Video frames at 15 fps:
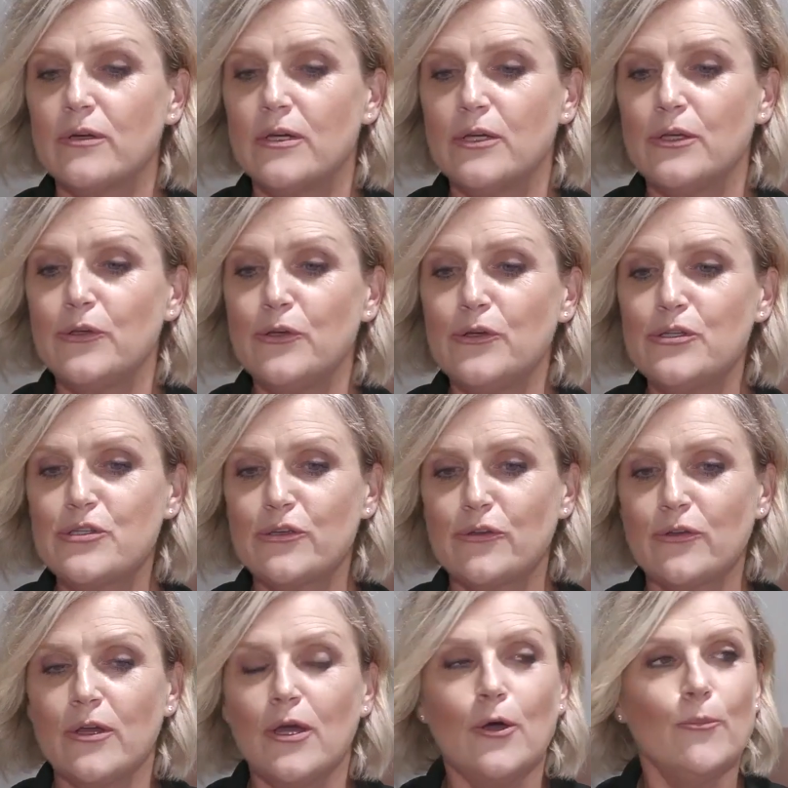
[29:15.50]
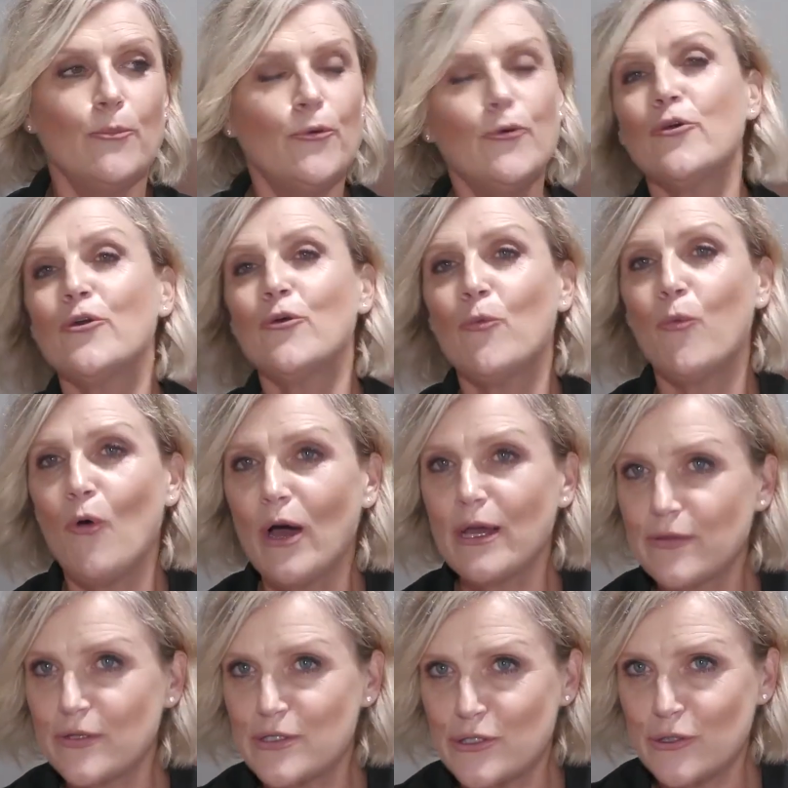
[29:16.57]
you to put on a
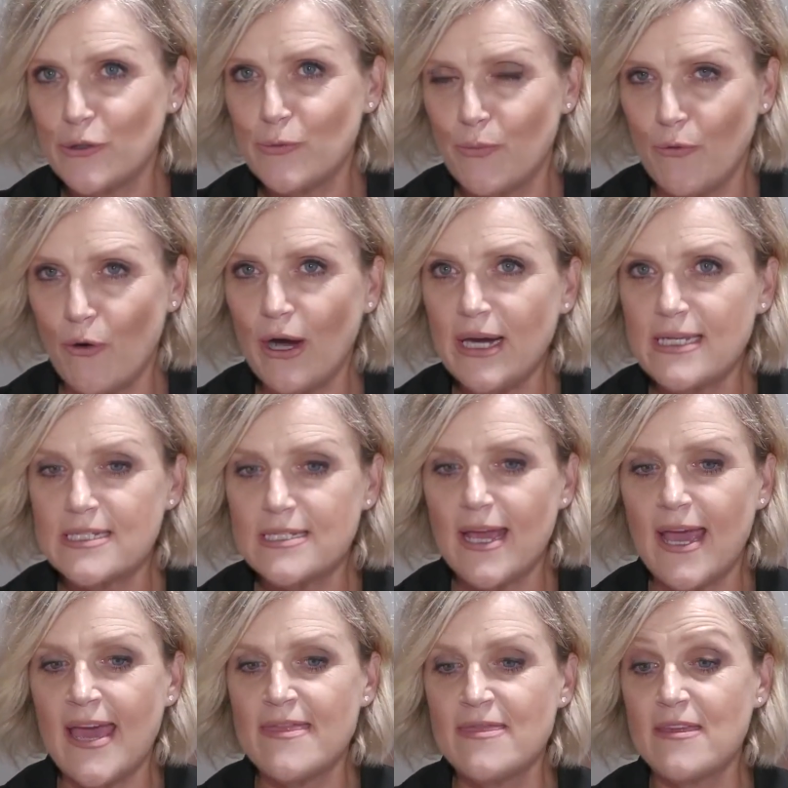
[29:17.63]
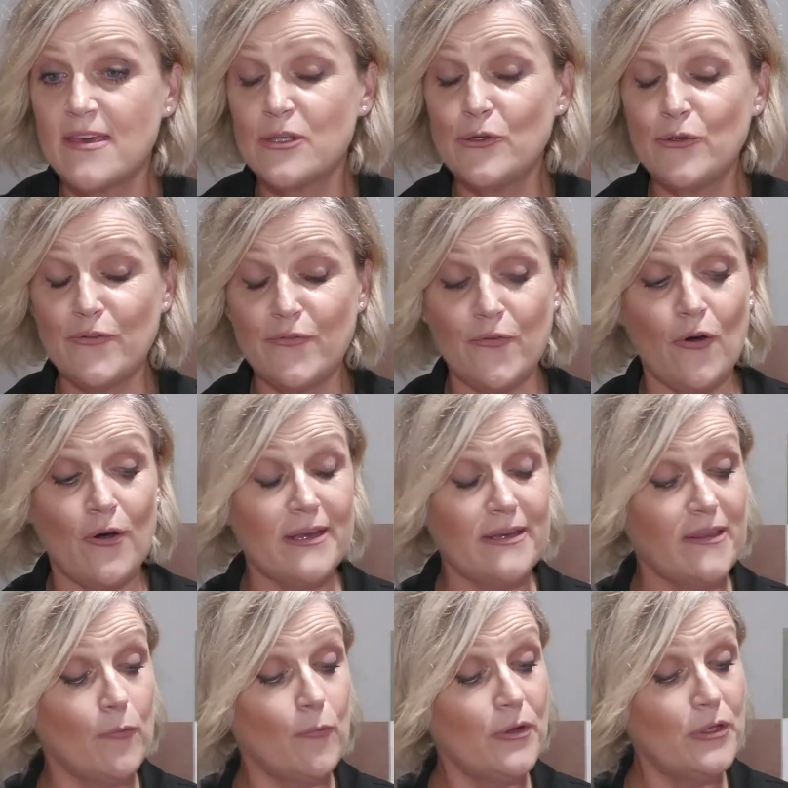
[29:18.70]
white that's too bright and then you find
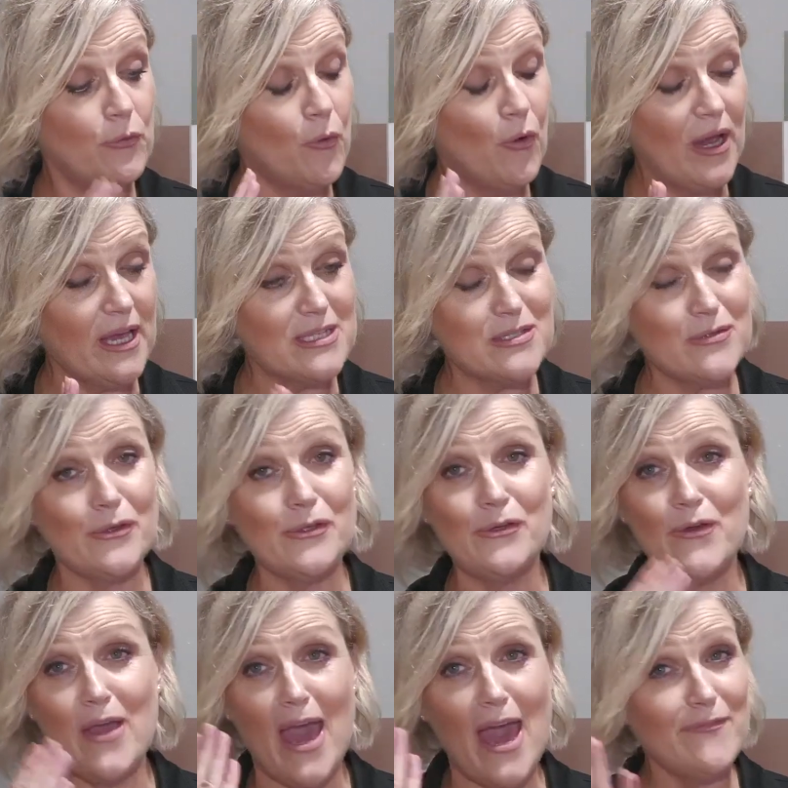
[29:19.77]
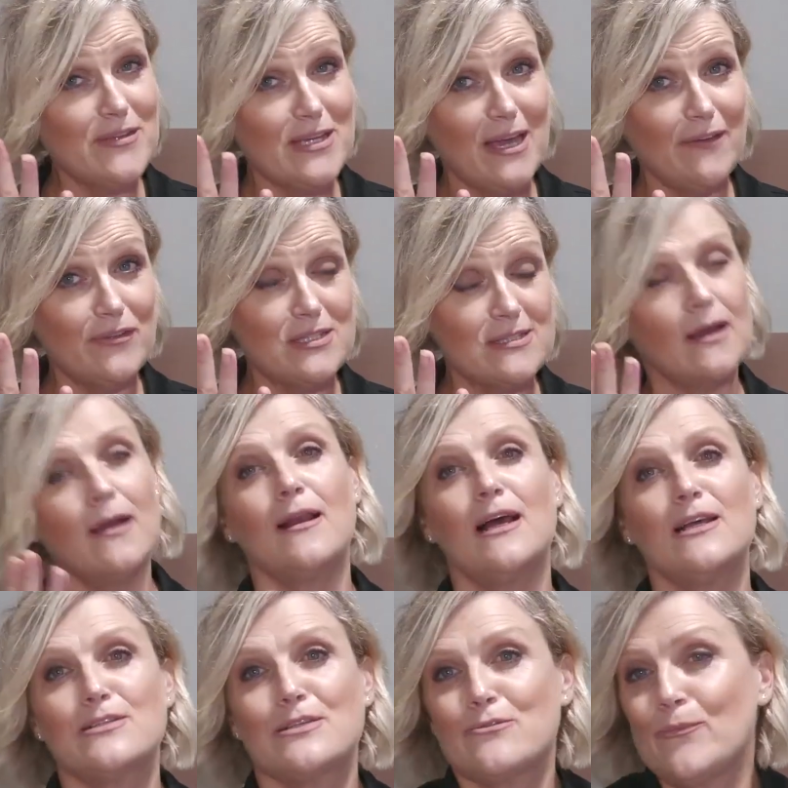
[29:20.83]
that when you walk outside you have to have your
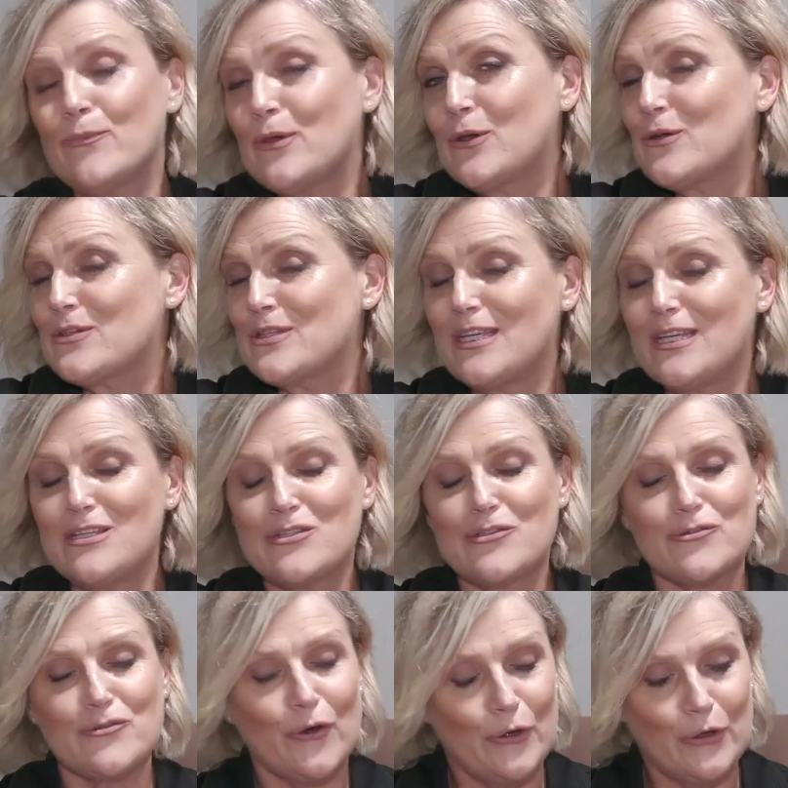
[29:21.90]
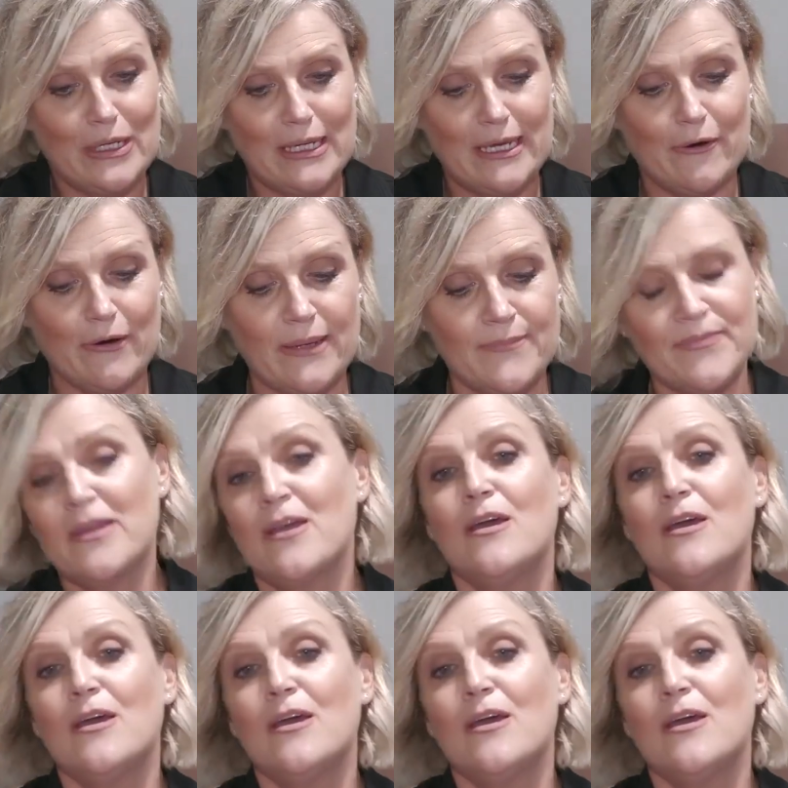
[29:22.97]
sunglasses on because it is so glary.